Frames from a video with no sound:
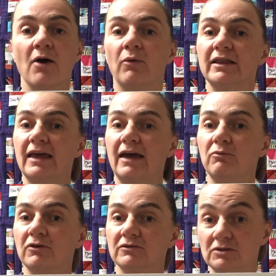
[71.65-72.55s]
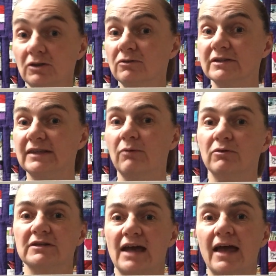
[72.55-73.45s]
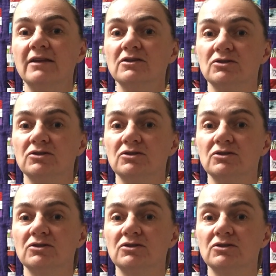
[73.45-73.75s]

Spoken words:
What they will do is they will tend